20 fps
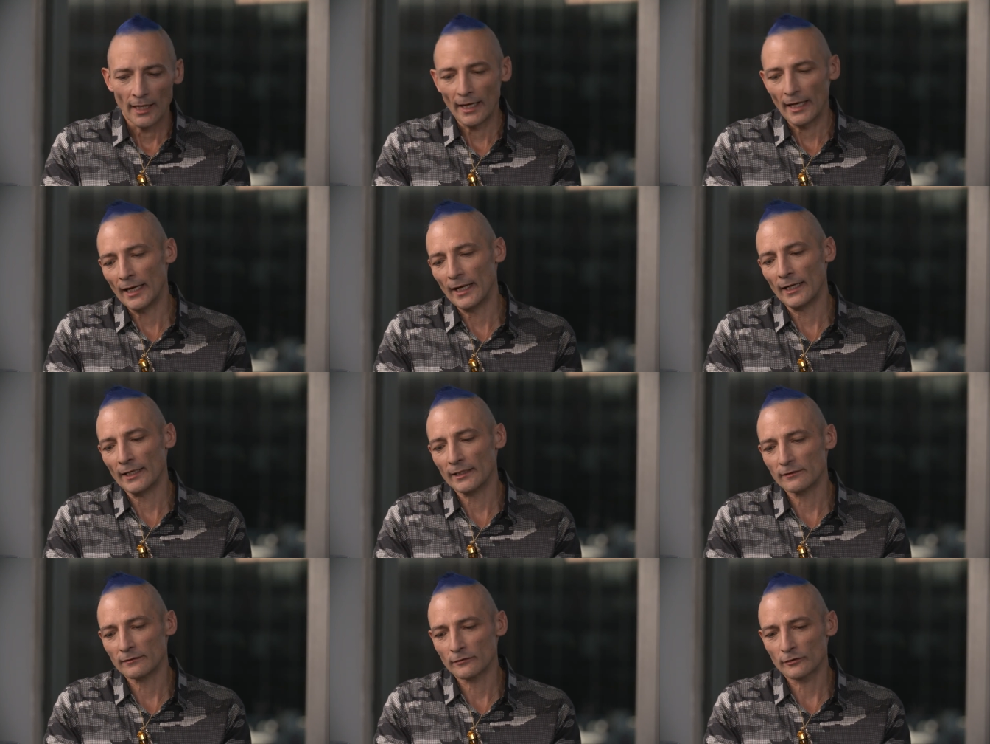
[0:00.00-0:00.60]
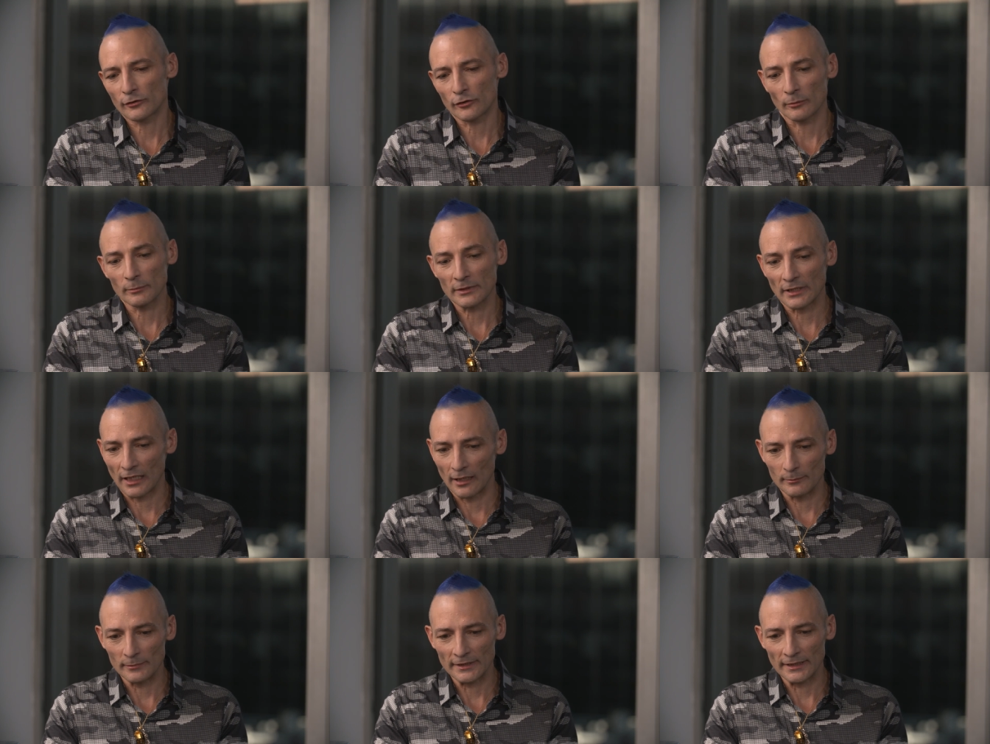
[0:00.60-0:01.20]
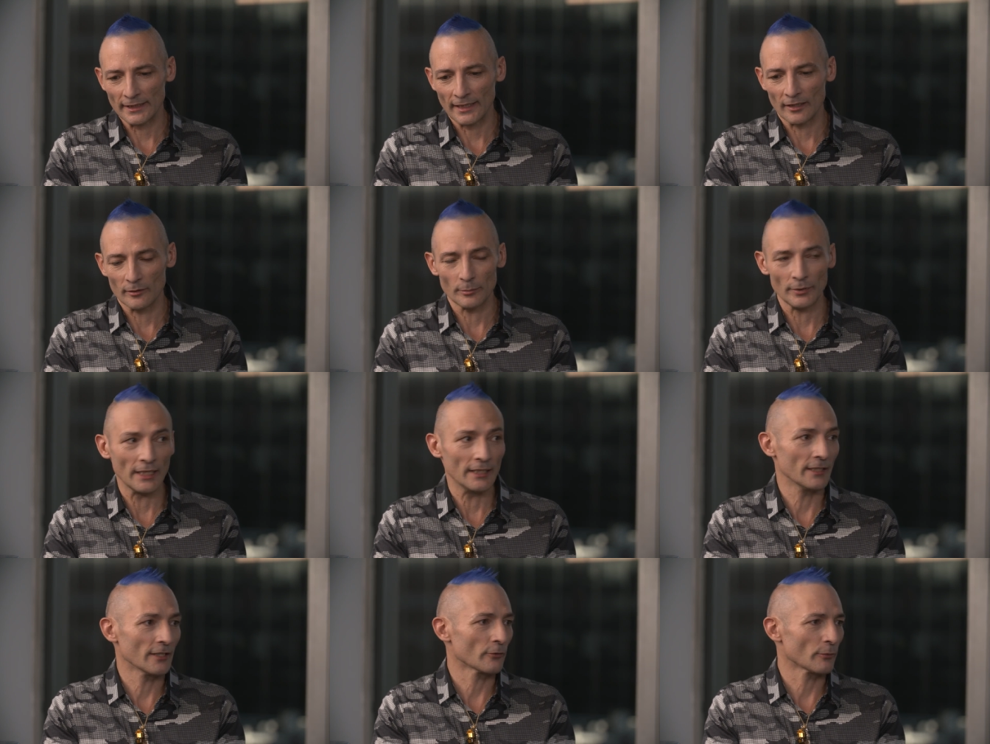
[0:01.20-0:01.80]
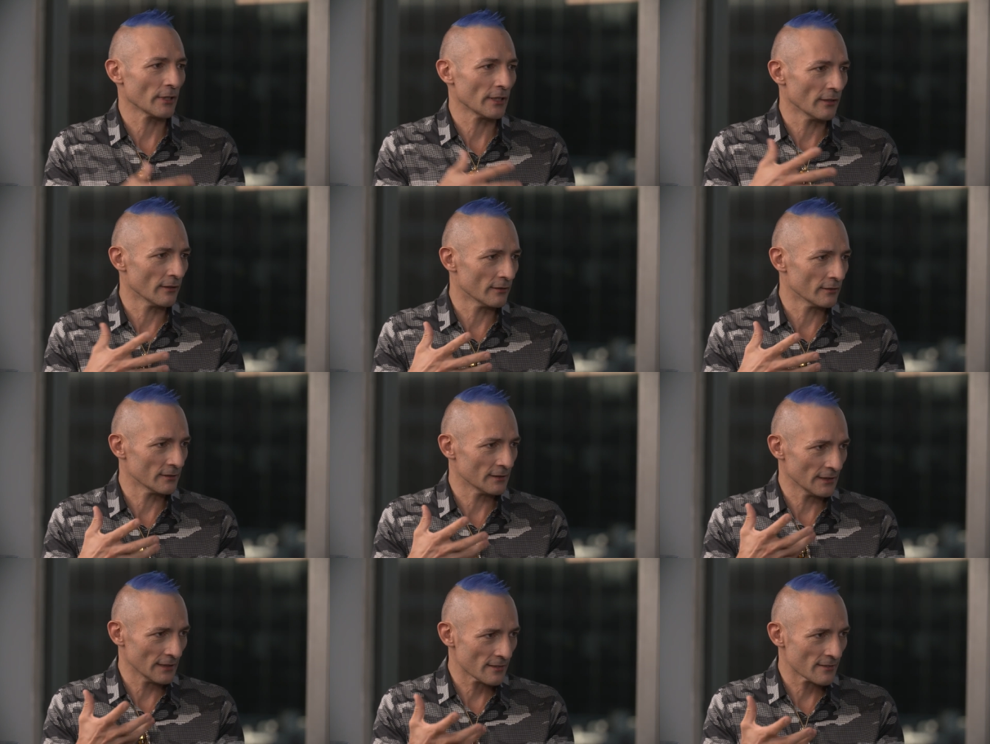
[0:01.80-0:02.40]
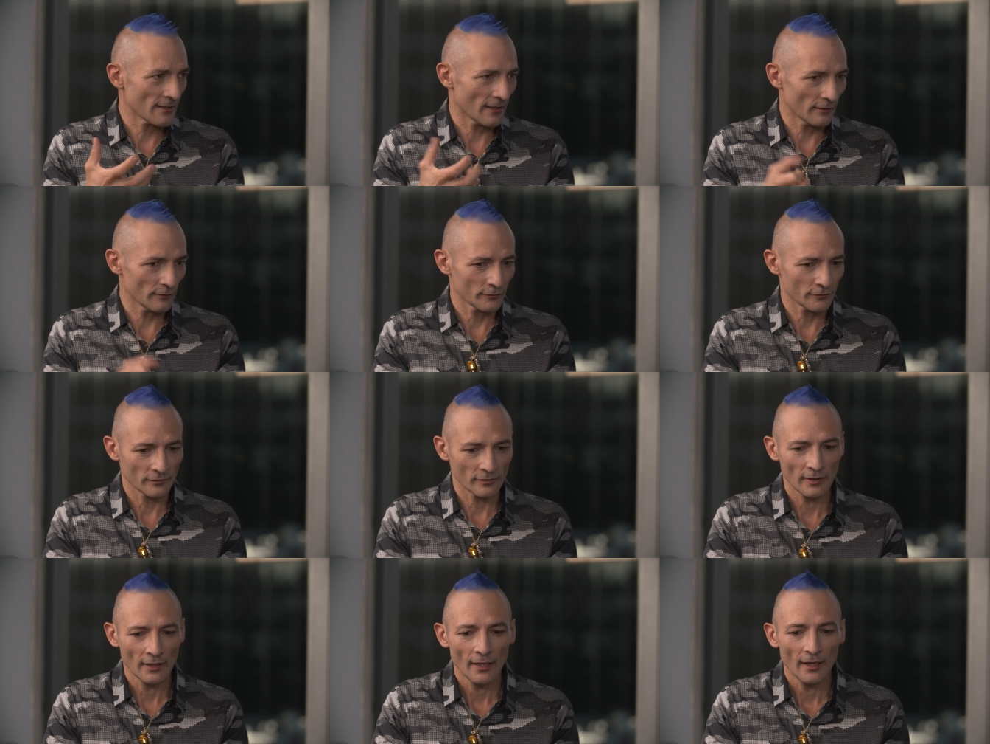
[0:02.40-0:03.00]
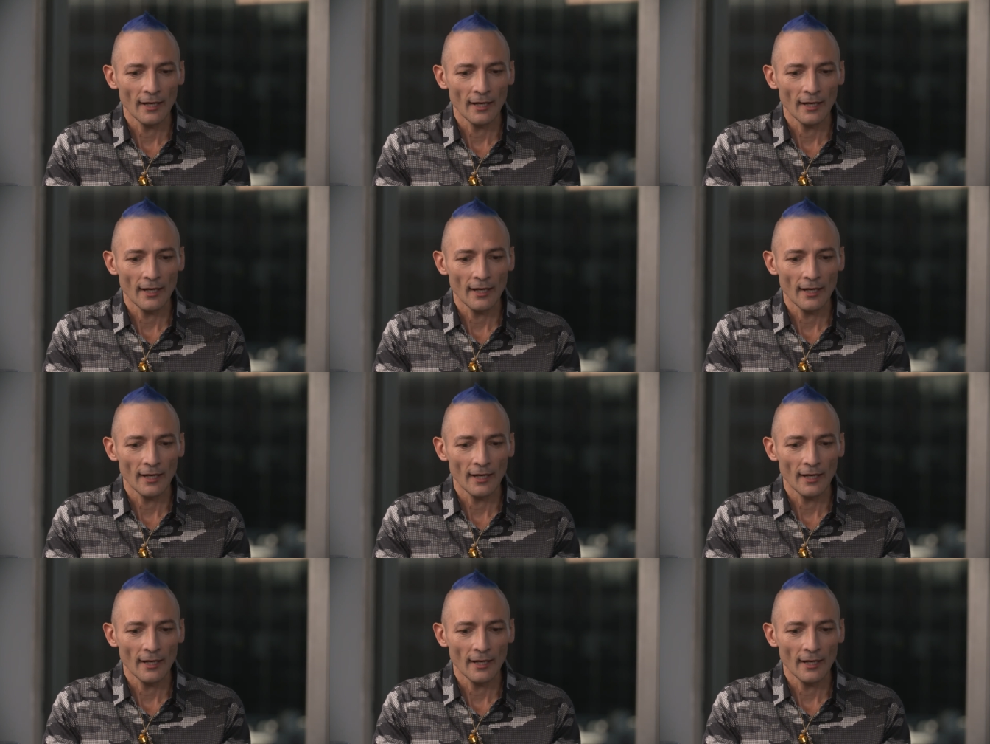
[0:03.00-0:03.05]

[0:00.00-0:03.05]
and sometimes it can be an ingredient itself.